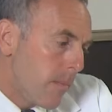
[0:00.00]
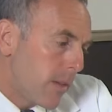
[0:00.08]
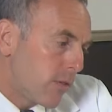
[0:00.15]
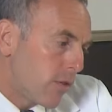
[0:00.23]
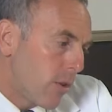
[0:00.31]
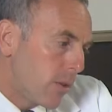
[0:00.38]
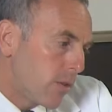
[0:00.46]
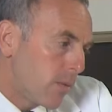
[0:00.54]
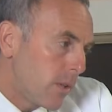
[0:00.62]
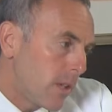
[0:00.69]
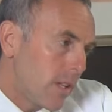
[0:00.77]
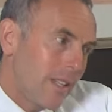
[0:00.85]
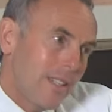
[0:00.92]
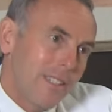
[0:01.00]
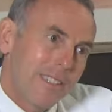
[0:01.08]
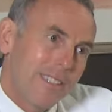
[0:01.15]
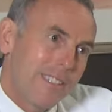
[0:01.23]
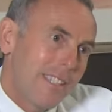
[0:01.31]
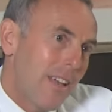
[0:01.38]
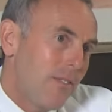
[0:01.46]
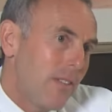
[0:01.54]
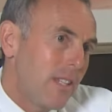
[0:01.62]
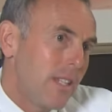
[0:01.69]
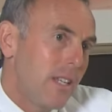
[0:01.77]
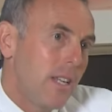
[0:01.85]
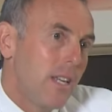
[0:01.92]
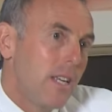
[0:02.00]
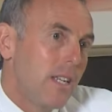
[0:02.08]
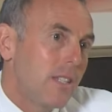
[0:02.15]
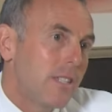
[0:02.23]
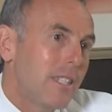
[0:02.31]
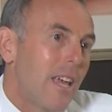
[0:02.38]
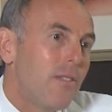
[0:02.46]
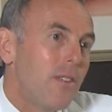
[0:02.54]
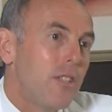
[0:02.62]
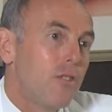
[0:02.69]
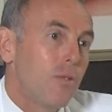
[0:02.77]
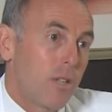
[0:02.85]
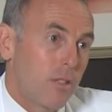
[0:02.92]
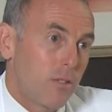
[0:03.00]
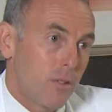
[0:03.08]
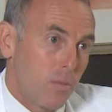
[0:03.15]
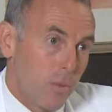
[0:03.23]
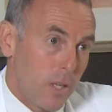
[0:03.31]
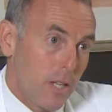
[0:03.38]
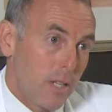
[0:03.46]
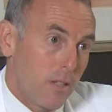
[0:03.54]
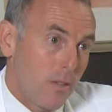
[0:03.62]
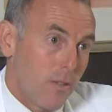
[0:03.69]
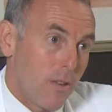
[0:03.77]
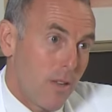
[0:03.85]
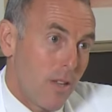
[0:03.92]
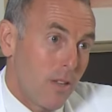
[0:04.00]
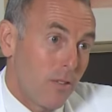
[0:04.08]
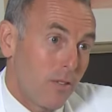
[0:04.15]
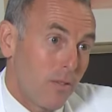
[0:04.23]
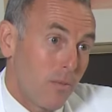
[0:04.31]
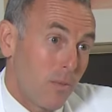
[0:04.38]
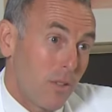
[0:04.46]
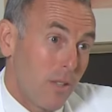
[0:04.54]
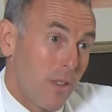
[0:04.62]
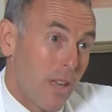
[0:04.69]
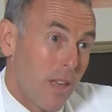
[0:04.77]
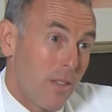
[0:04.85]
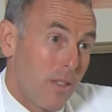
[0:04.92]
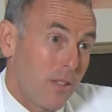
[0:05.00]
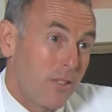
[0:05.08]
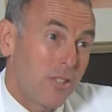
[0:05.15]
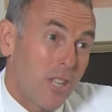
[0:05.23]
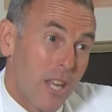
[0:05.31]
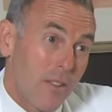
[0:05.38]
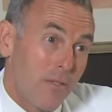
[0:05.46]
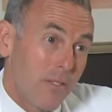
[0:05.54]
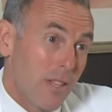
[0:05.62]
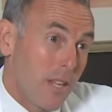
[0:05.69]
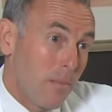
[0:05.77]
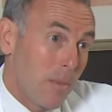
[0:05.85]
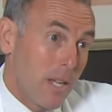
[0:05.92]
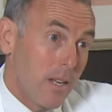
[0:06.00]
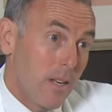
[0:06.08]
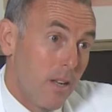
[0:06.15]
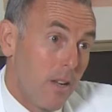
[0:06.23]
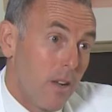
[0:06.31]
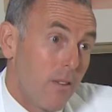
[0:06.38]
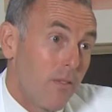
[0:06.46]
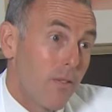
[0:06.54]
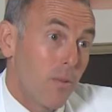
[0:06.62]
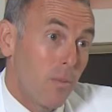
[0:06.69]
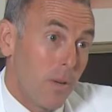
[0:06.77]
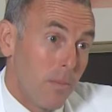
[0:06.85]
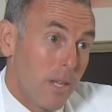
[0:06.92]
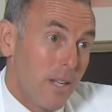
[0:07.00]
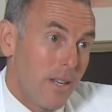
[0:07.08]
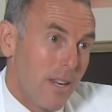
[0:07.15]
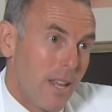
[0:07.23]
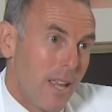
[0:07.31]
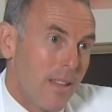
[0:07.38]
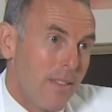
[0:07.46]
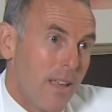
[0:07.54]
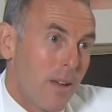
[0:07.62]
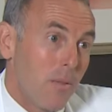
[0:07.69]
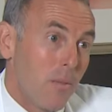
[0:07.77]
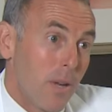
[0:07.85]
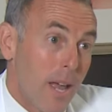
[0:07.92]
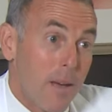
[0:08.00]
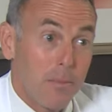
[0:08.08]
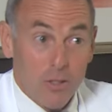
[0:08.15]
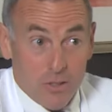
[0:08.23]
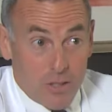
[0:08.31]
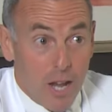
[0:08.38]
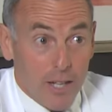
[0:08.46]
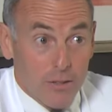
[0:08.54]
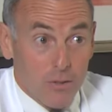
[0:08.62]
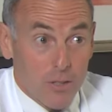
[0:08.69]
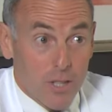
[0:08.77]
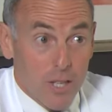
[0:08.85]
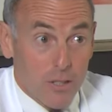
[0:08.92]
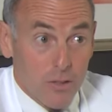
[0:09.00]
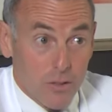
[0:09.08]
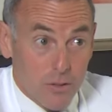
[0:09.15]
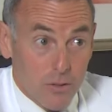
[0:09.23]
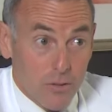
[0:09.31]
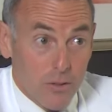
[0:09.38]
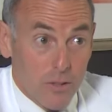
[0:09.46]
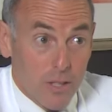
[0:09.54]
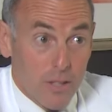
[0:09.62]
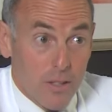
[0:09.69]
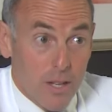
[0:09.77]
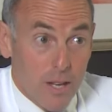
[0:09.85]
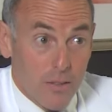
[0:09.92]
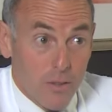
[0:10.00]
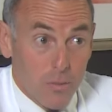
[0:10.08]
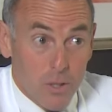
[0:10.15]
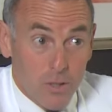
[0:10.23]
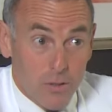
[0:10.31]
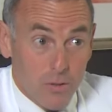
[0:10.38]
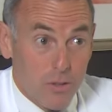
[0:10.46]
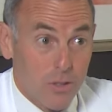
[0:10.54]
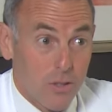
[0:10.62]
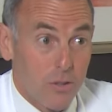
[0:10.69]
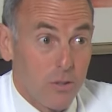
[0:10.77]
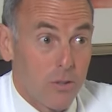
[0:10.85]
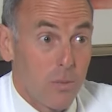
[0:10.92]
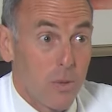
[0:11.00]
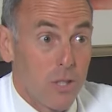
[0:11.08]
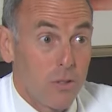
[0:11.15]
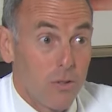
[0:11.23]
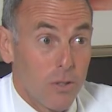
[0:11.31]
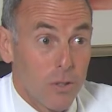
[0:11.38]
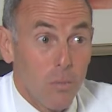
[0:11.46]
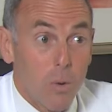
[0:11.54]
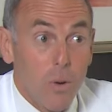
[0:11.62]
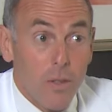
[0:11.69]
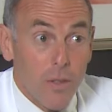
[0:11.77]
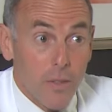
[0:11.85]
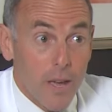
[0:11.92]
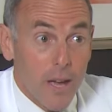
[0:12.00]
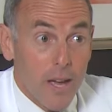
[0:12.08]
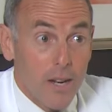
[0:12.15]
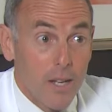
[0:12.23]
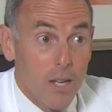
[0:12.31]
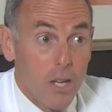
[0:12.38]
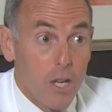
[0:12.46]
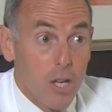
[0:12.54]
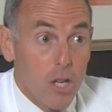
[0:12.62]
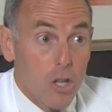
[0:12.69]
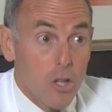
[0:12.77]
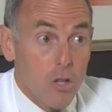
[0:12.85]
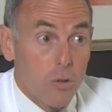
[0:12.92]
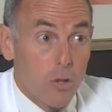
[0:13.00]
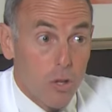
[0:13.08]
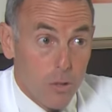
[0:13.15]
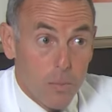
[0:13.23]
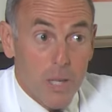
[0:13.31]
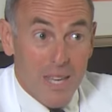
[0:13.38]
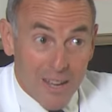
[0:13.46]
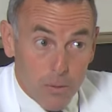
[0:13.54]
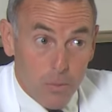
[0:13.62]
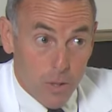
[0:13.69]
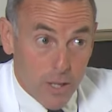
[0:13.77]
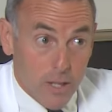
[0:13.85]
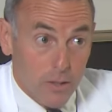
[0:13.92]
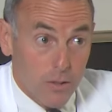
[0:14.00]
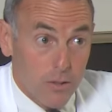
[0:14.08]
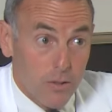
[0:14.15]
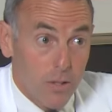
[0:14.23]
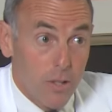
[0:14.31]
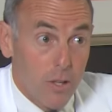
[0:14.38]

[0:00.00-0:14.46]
so it's really seven drinks a week is really the safe limit for women. And that what happens is doctors get concerned, and the research shows that when you drink more than that, you could be at risk